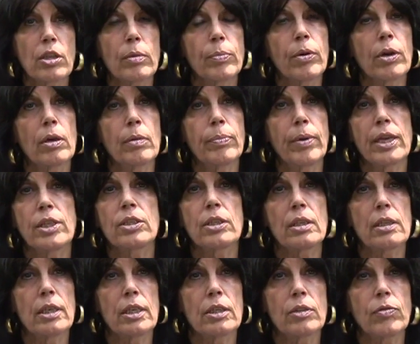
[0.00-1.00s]
of the bird,
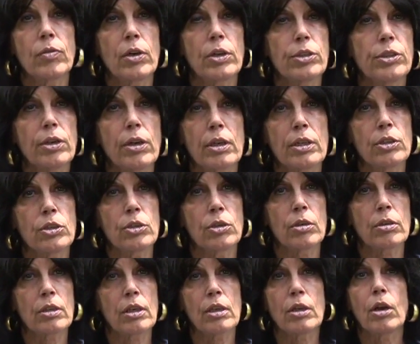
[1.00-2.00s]
basically, as far as they're
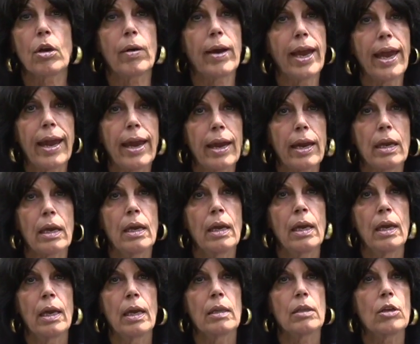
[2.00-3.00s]
concerned, can go hang.
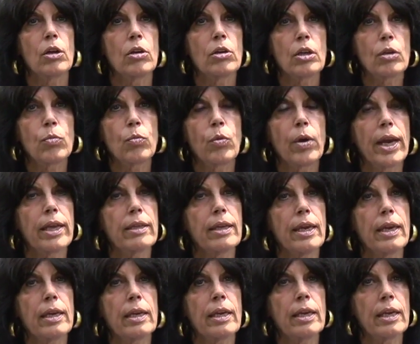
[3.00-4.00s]
The only way
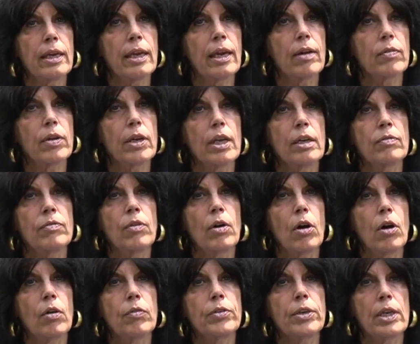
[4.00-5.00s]
they ever get
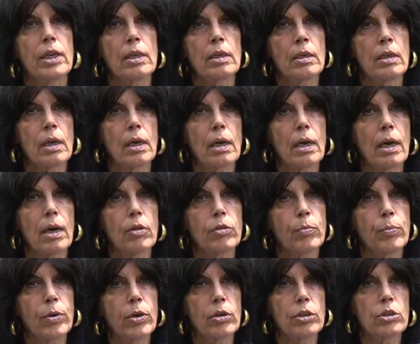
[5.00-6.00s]
involved in how the
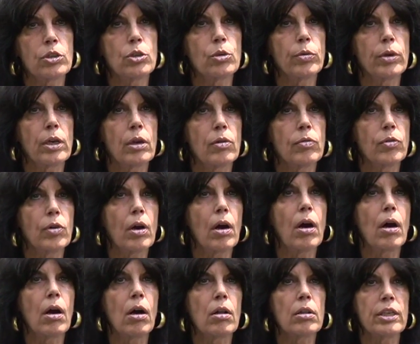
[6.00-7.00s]
bird is doing
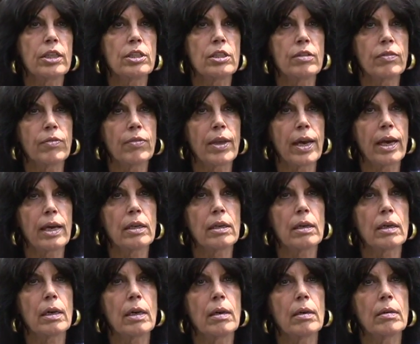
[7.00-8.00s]
overall is if that
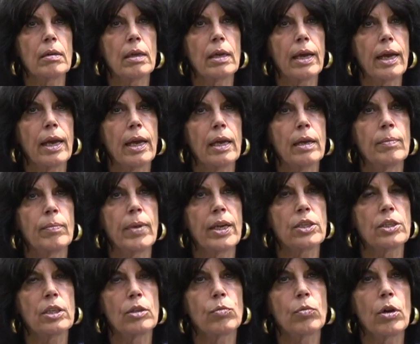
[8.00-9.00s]

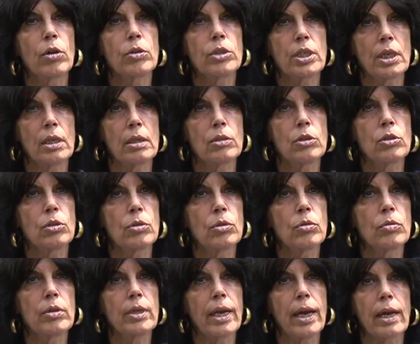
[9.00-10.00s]
makes inroads into the